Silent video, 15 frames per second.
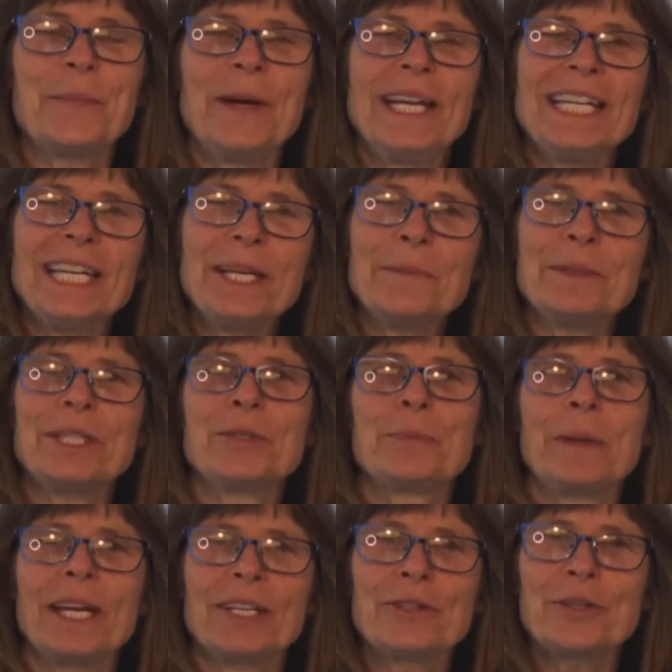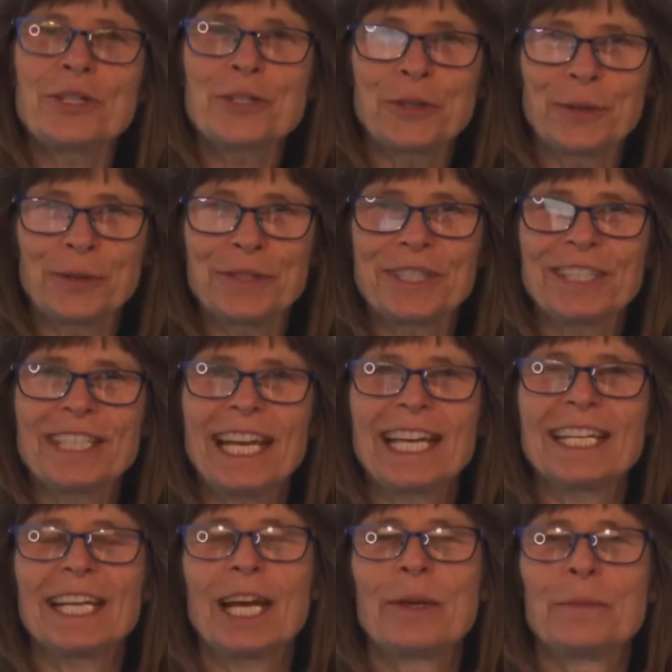My name is Petra Schulte
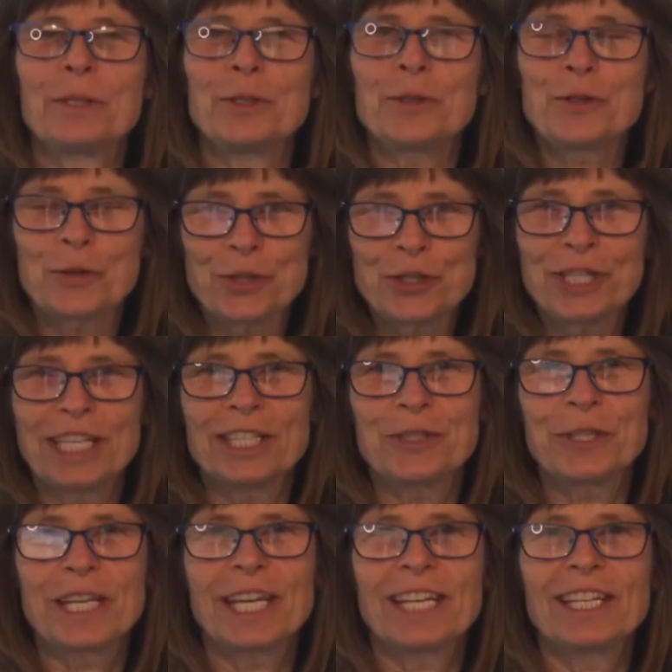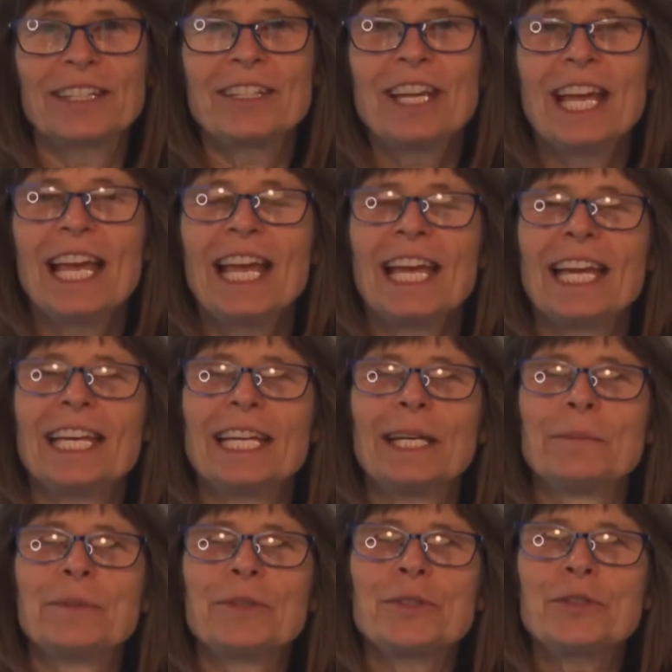and I'm a nutrition educator, and
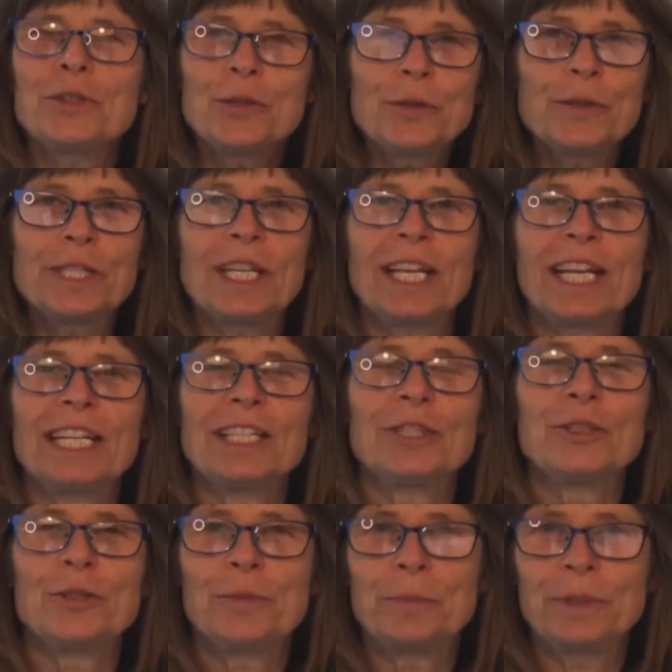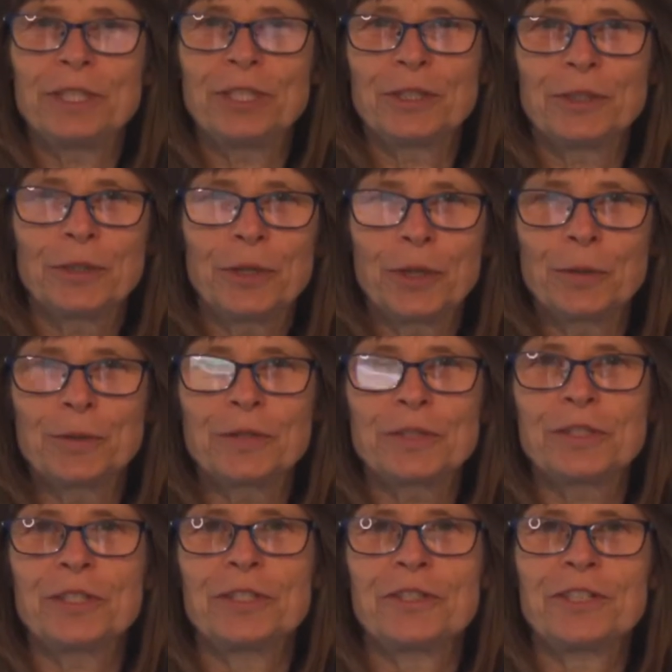I'm so delighted to be your
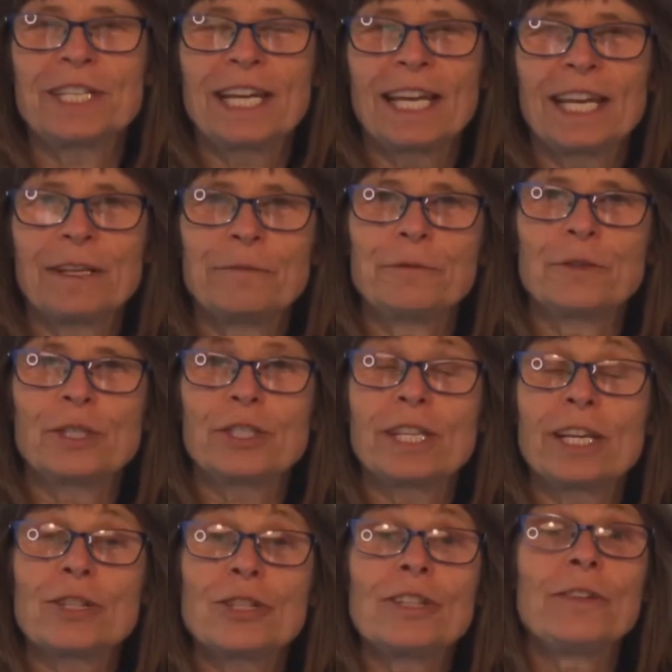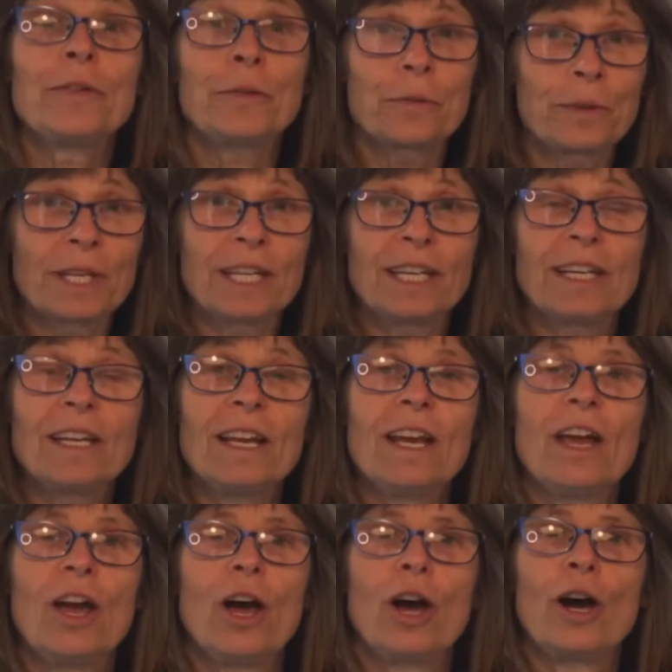host today for session 3
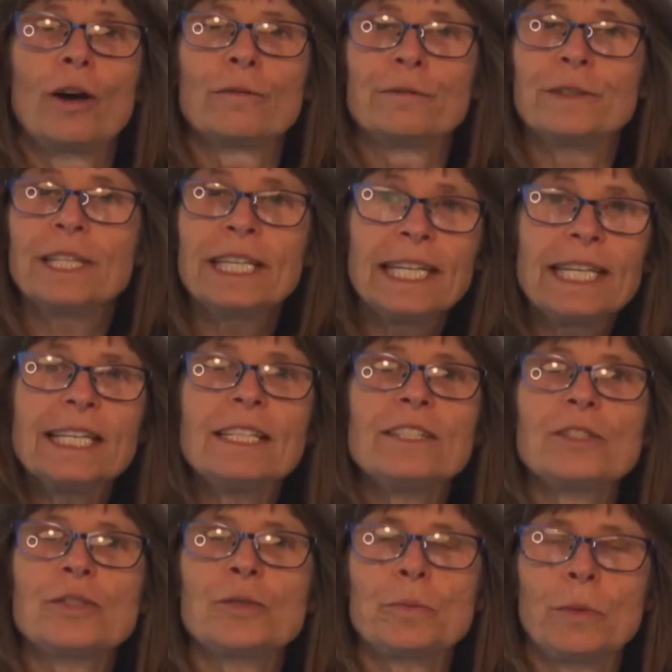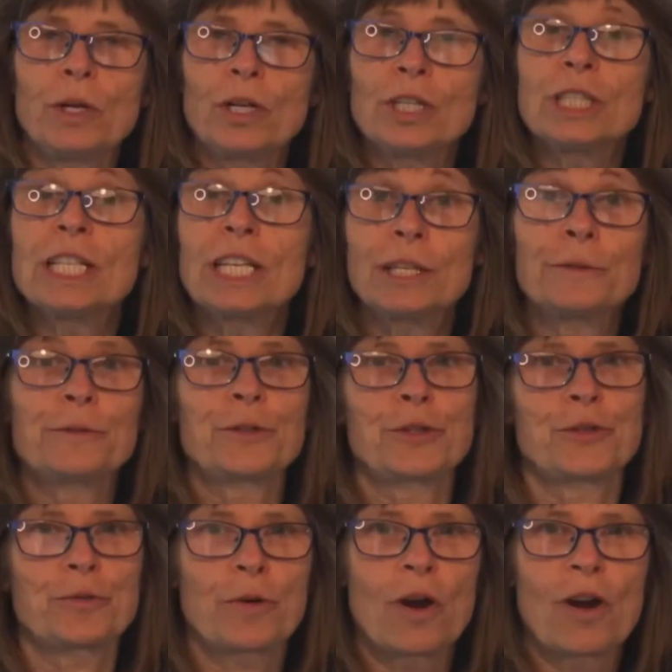of Eat Smart, Live
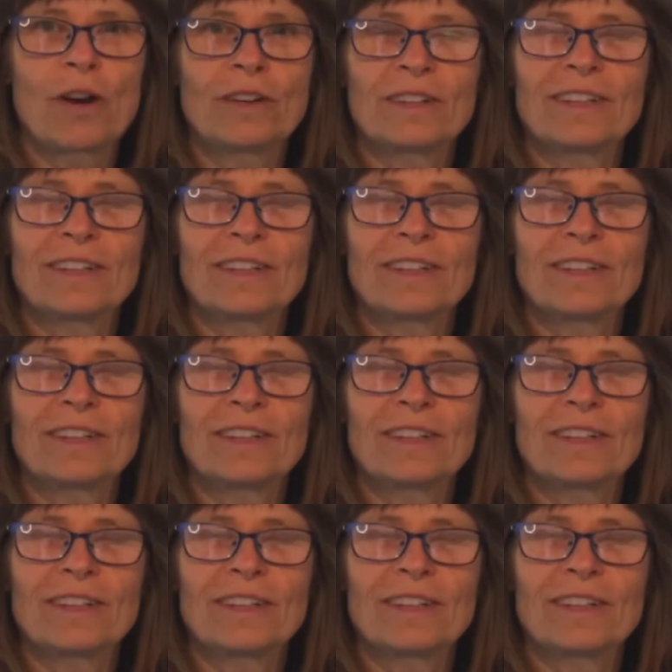Strong.